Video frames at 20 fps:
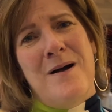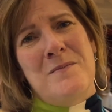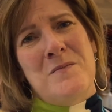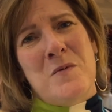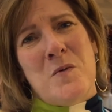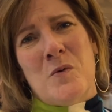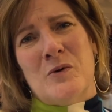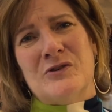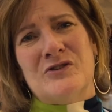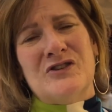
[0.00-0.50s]

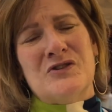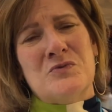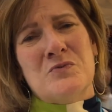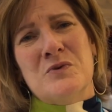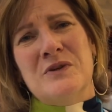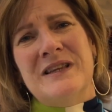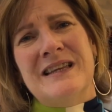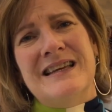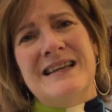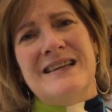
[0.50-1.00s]
We're just
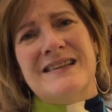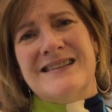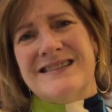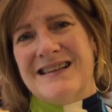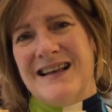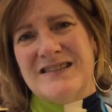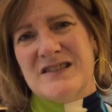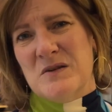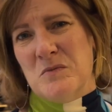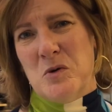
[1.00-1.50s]
really
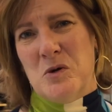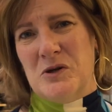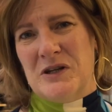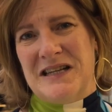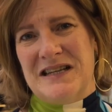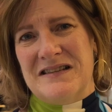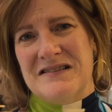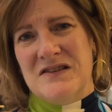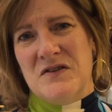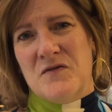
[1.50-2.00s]
accessible and
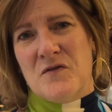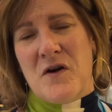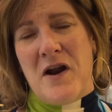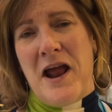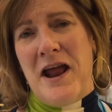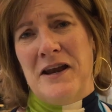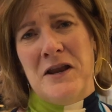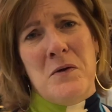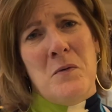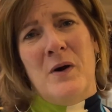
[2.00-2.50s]
easy for
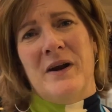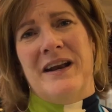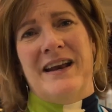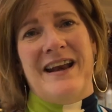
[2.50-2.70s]
anyone and